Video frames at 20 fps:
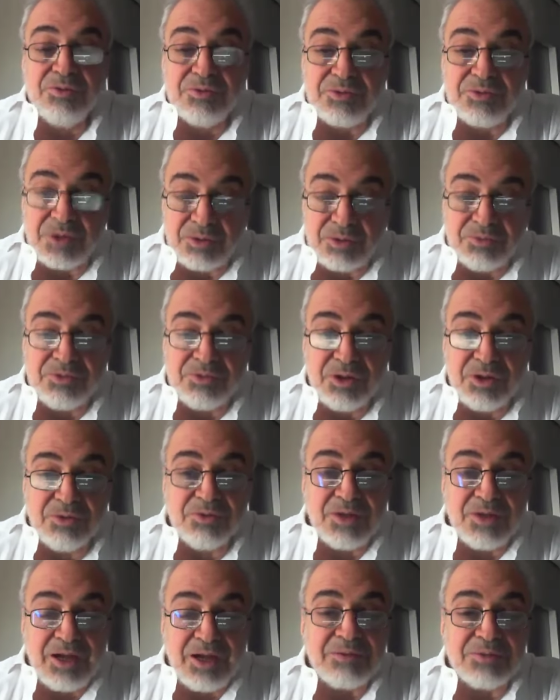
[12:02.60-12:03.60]
don't know
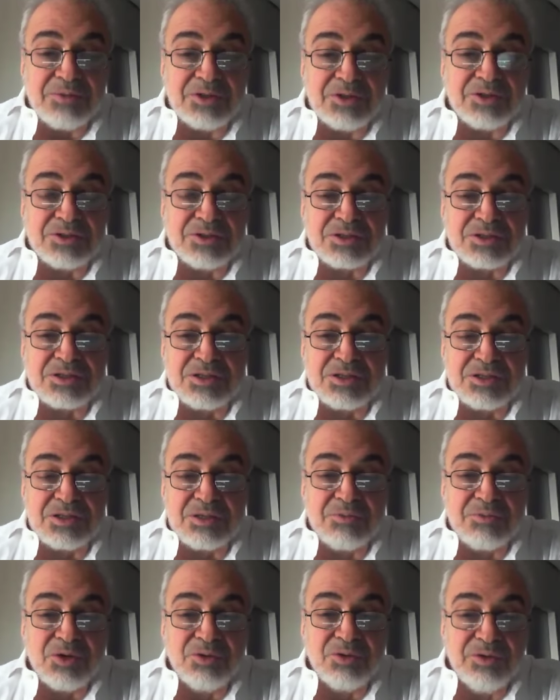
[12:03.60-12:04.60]
that because the
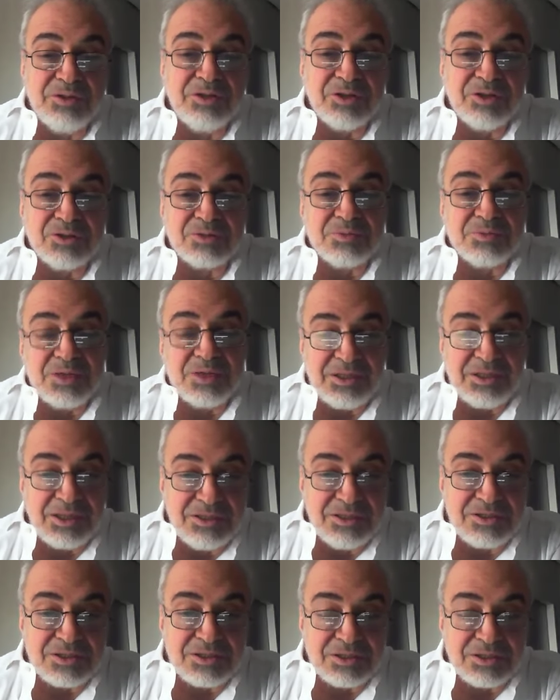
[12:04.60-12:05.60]
system only knows main
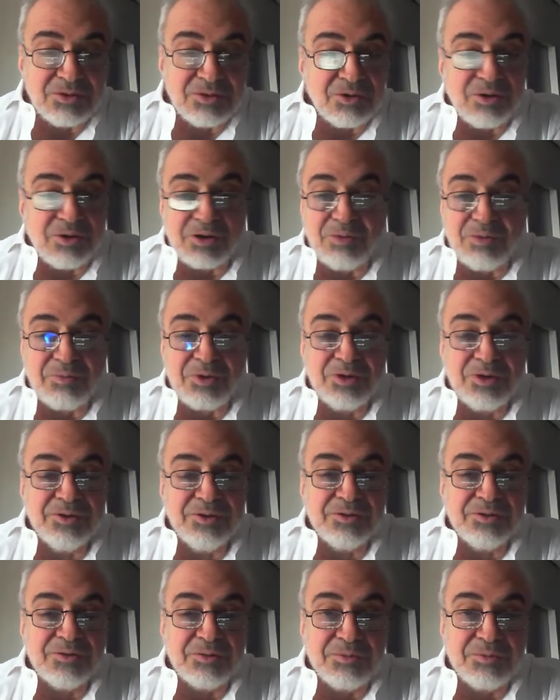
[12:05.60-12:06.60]
engine or a
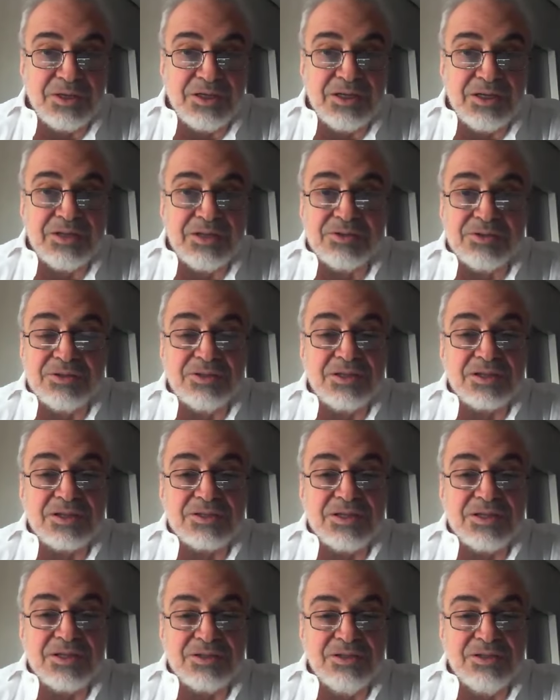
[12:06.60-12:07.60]
component of the main engine,
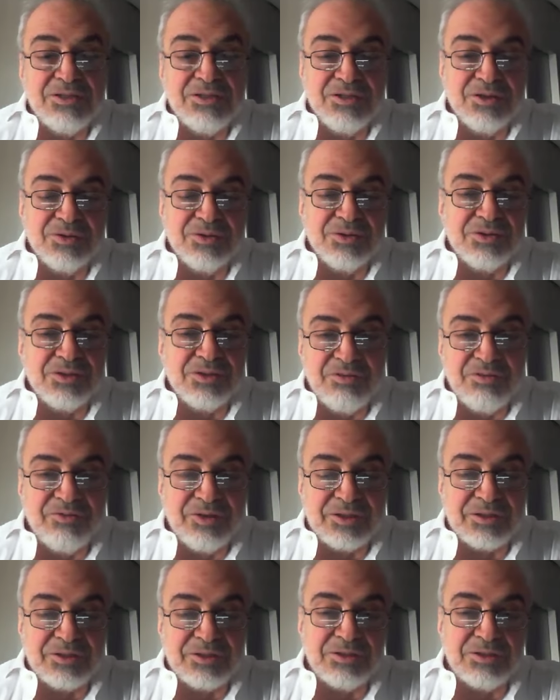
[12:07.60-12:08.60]
doesn't actually know the
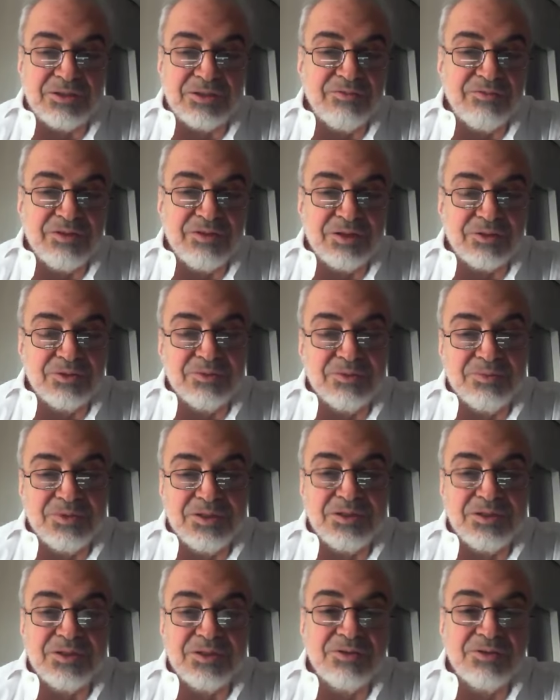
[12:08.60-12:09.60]
defect. The defect could
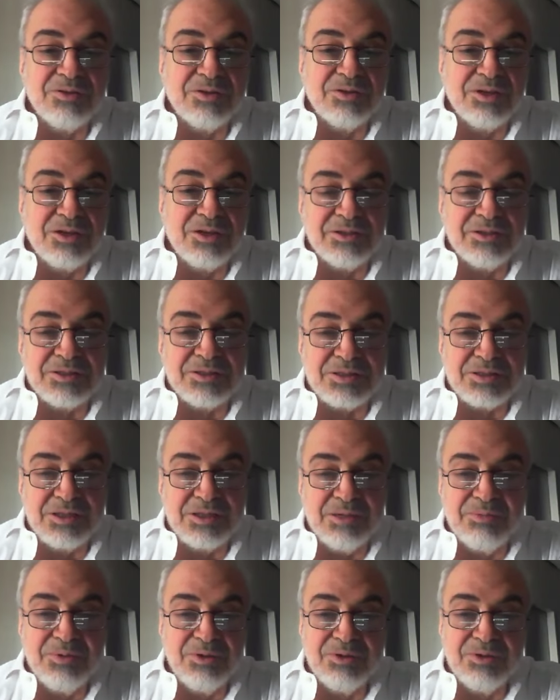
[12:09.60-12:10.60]
be that you're getting a
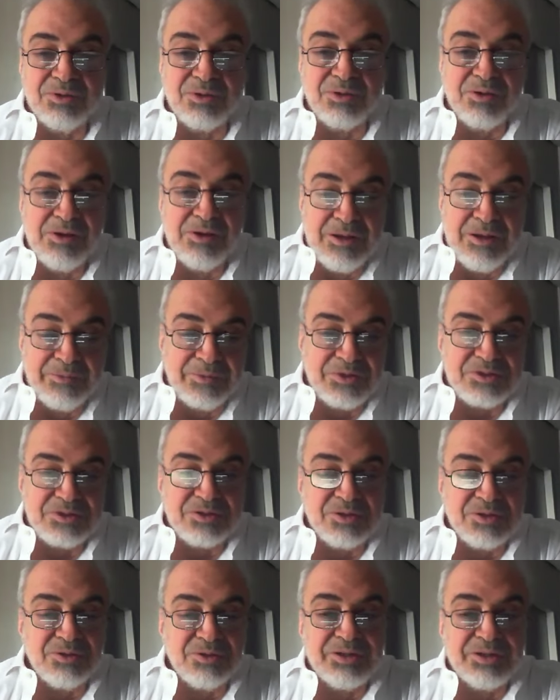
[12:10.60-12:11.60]
step in your
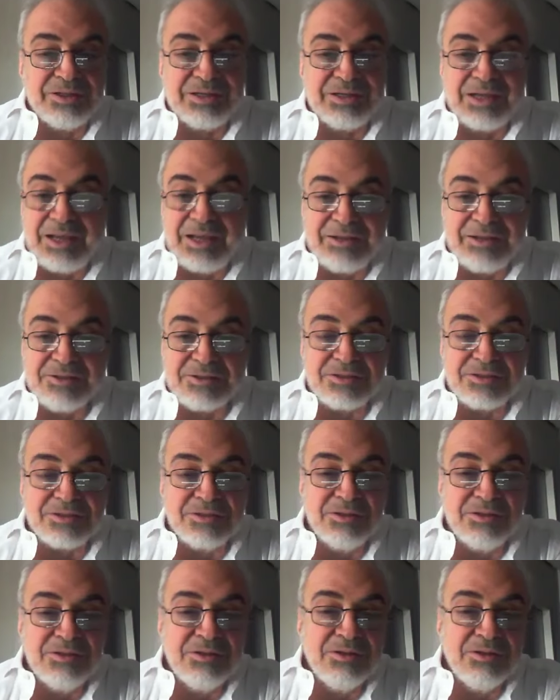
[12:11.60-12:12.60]
piston ring
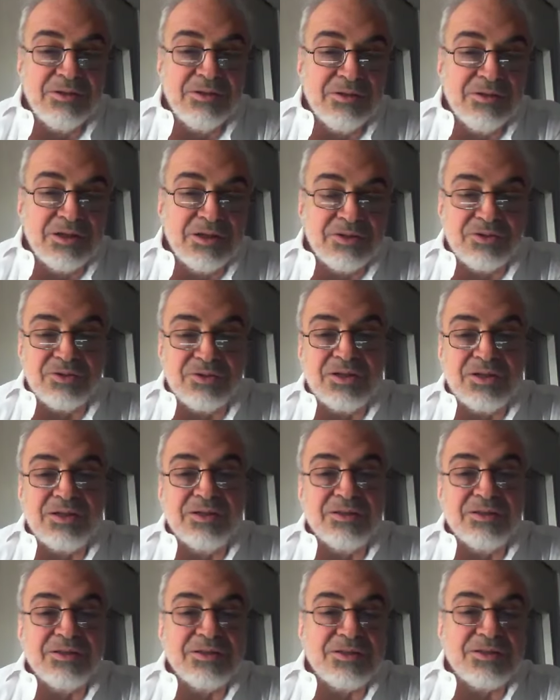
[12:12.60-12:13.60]
lands and you're
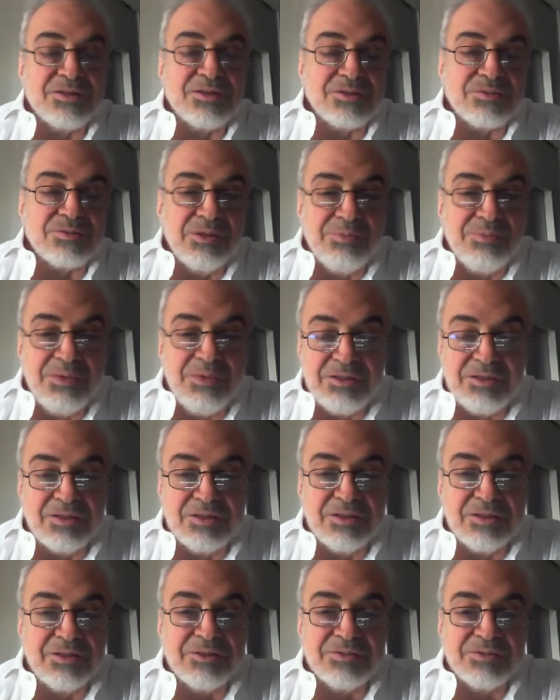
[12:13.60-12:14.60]
getting this
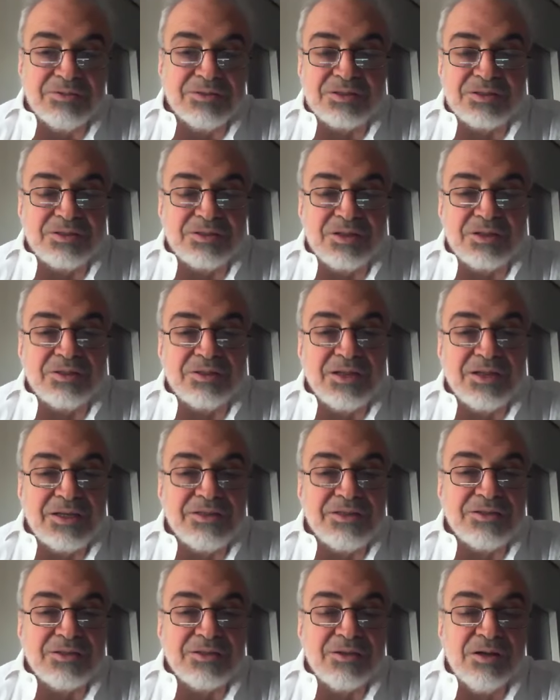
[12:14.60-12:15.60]
repeatedly with a certain
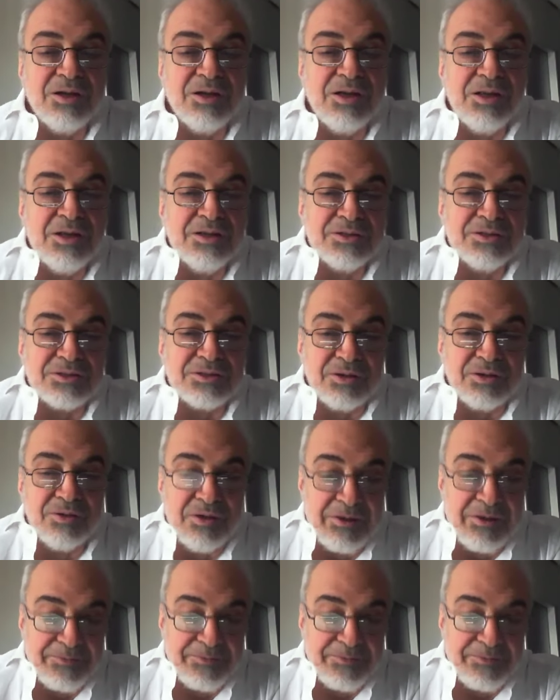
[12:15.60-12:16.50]
engine. So